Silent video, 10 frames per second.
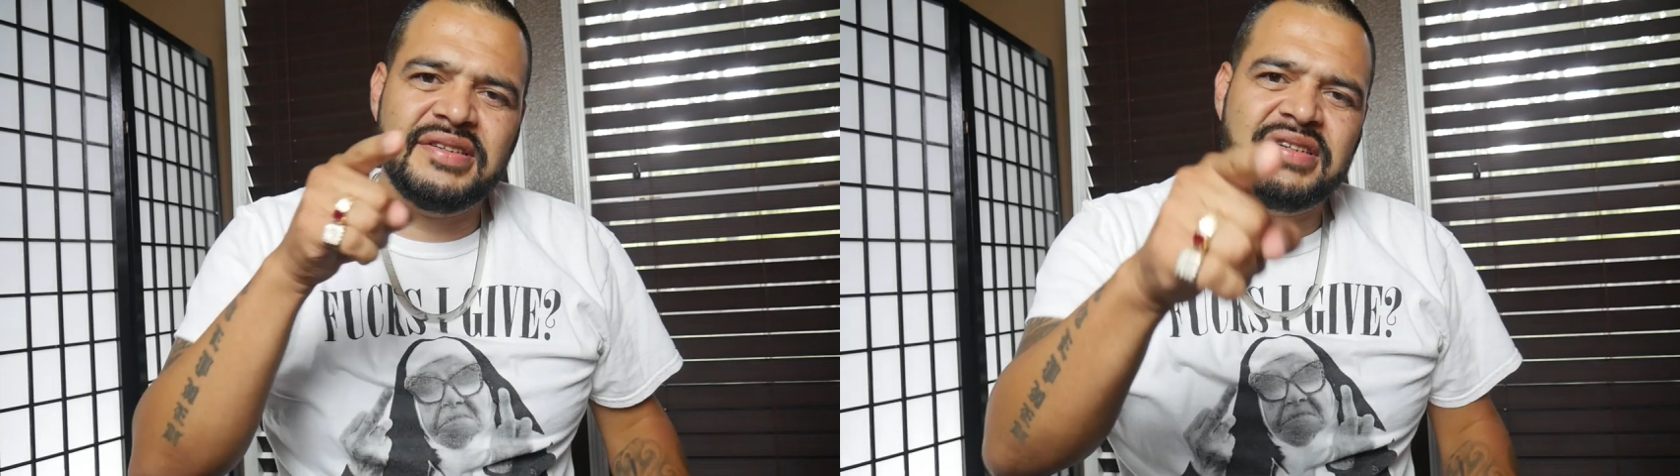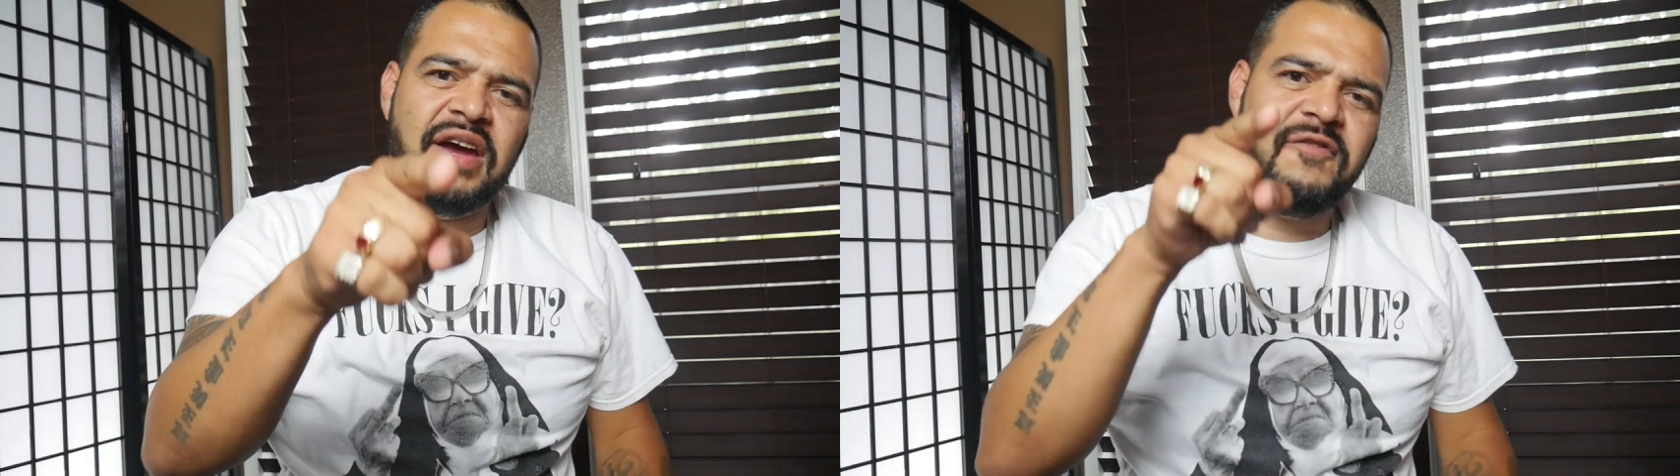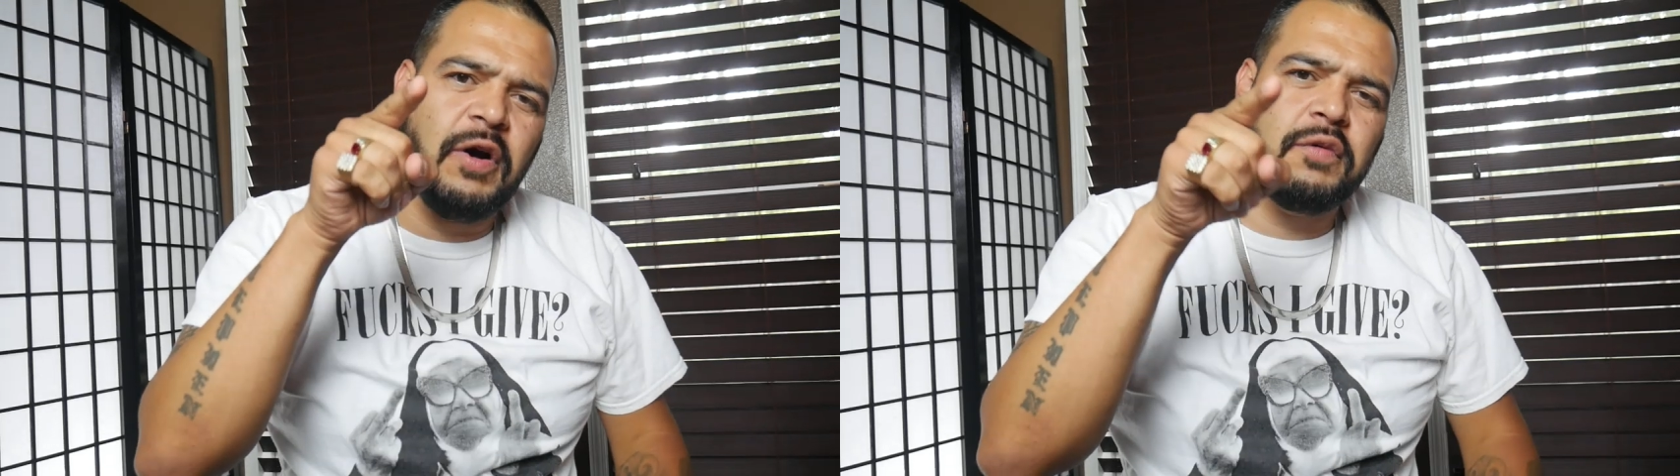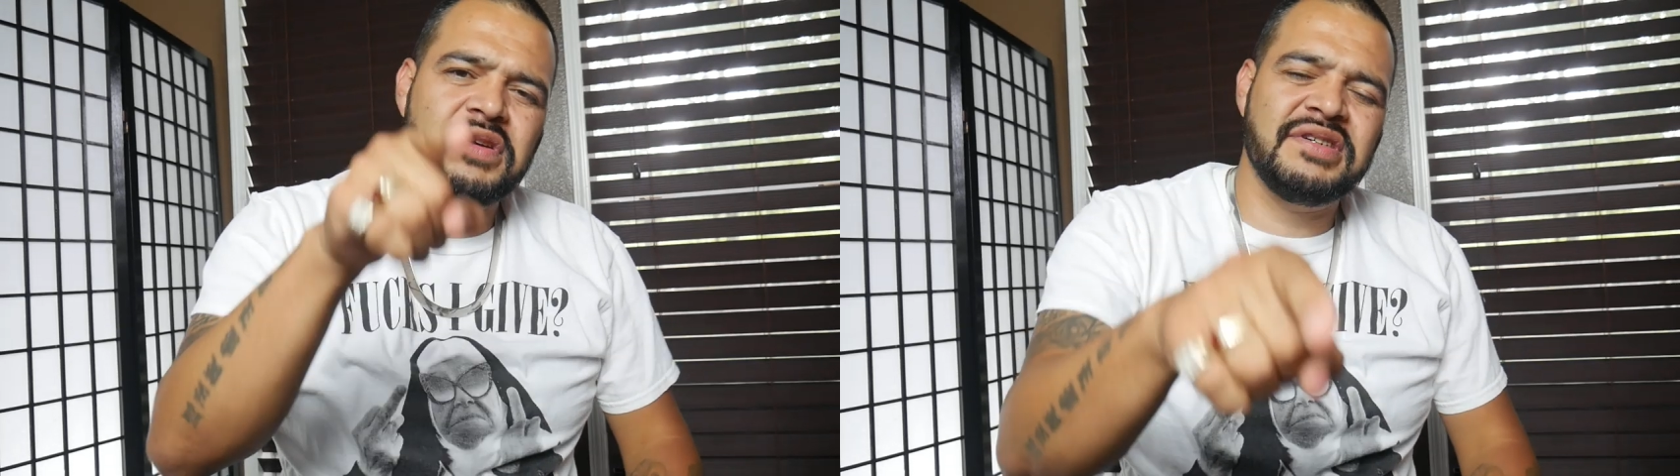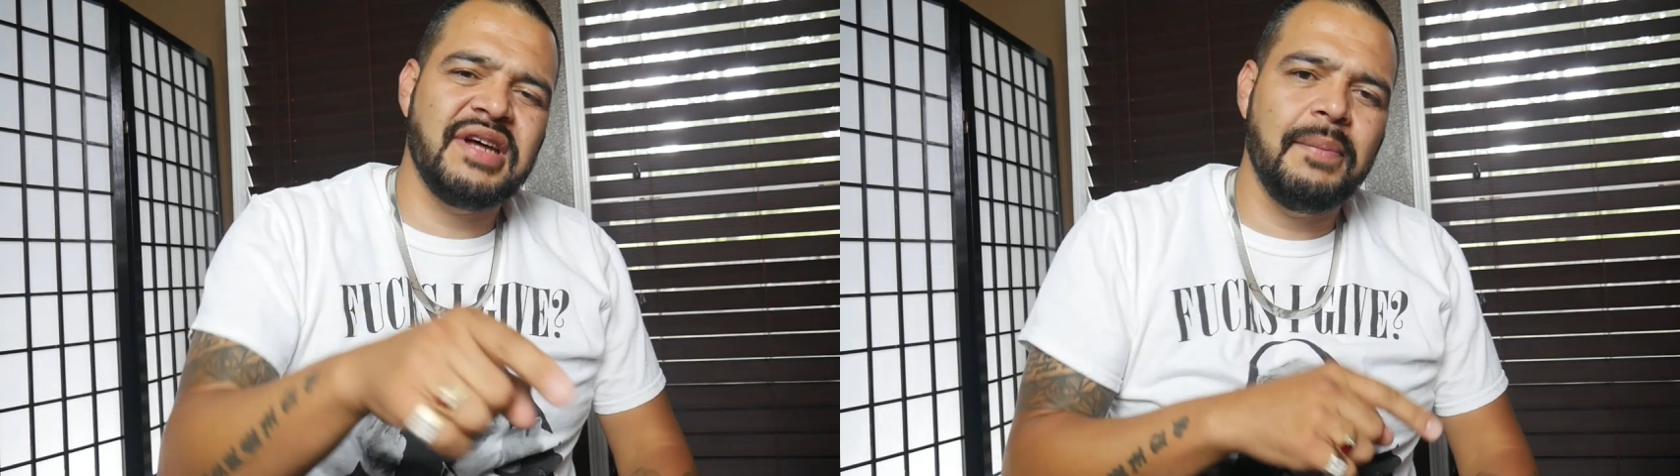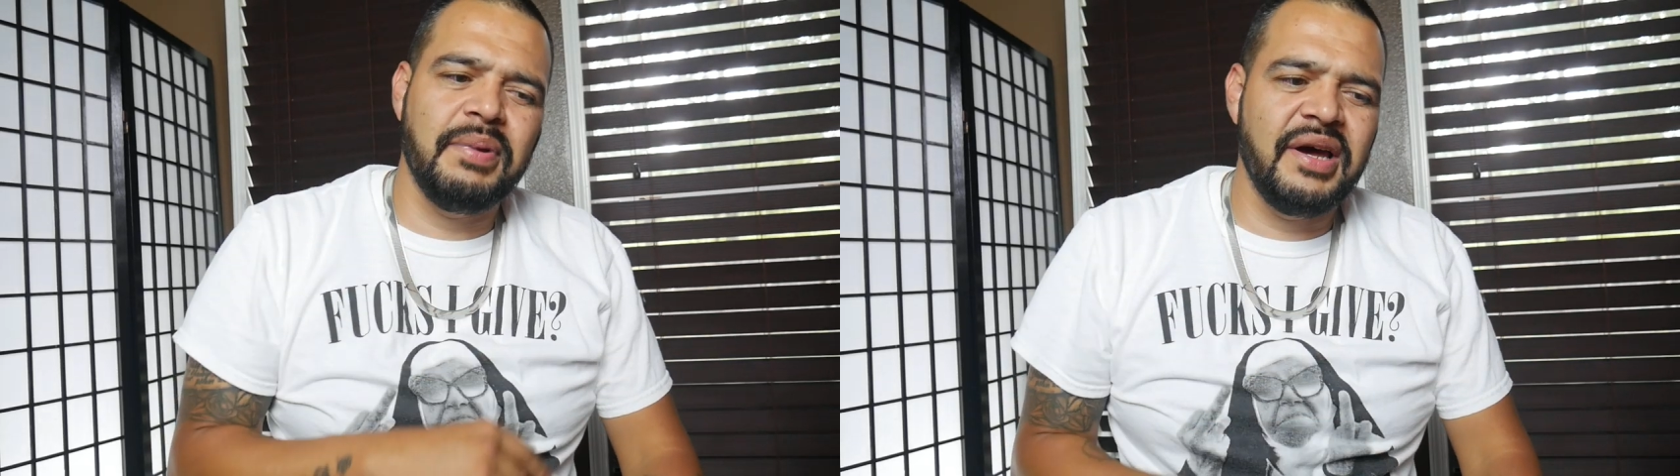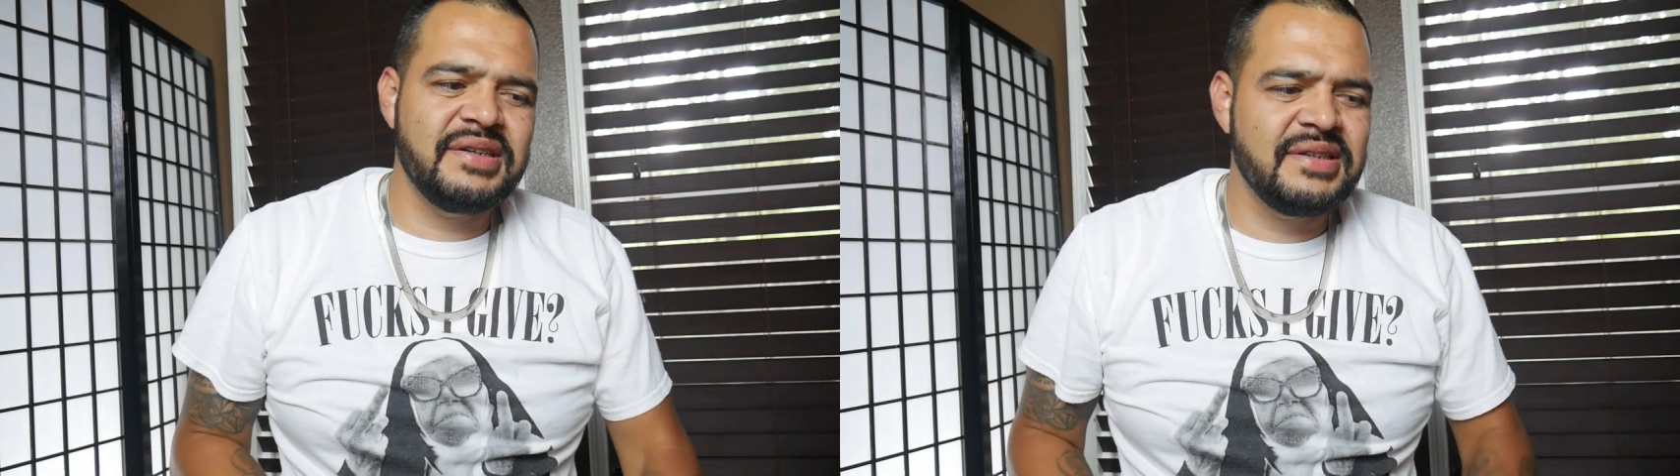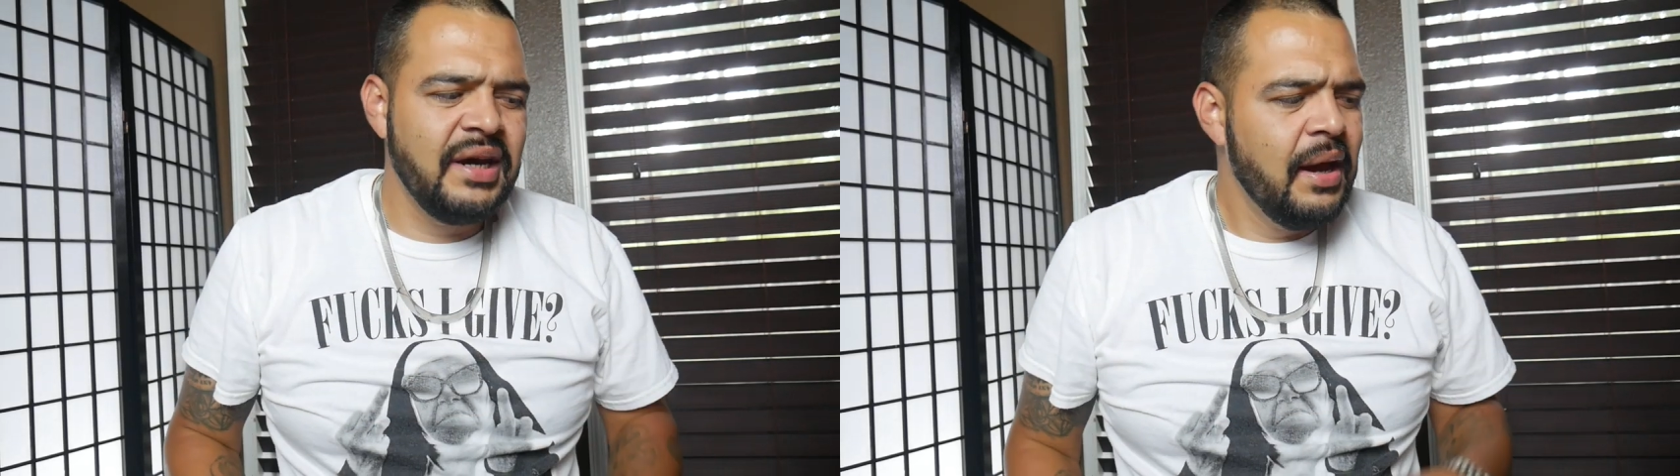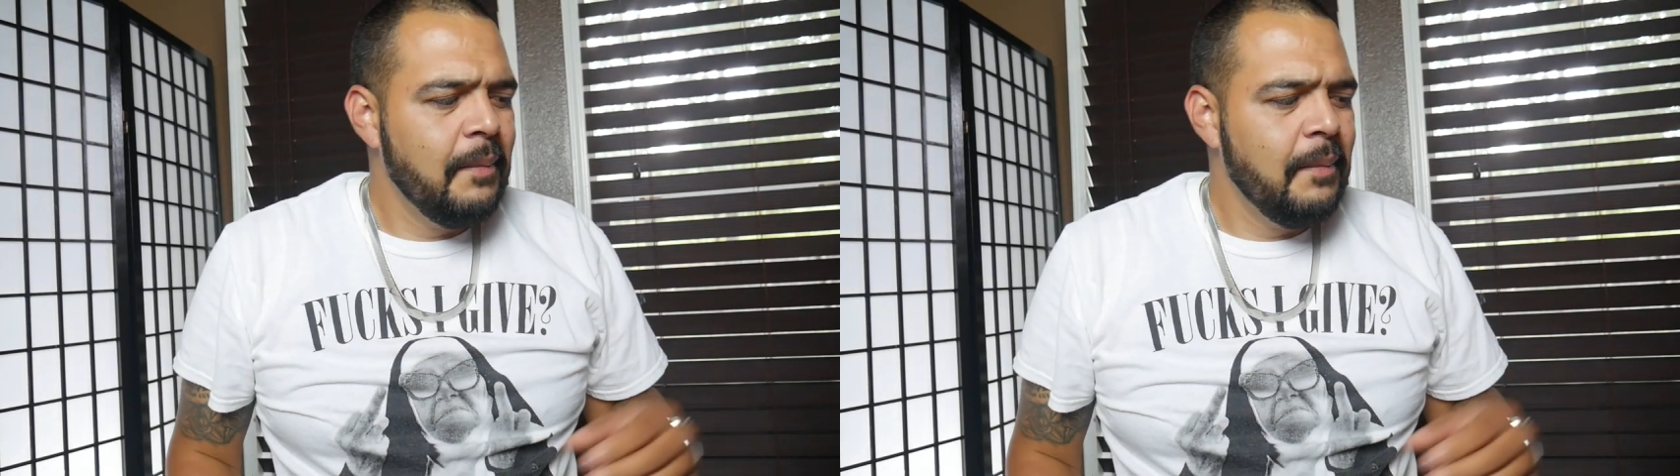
Stay focused, stay blessed.